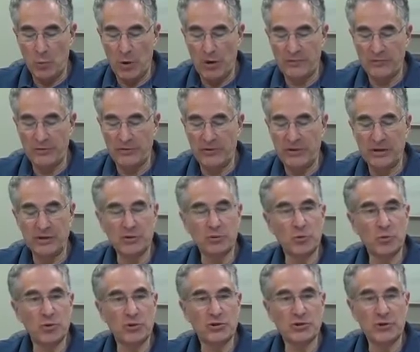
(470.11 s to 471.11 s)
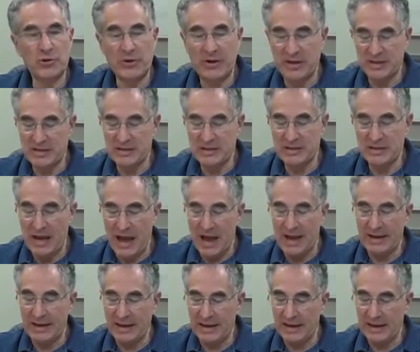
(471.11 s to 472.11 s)
whether the endorser is
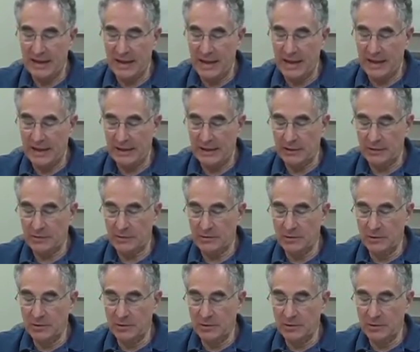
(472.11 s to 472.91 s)
not a client.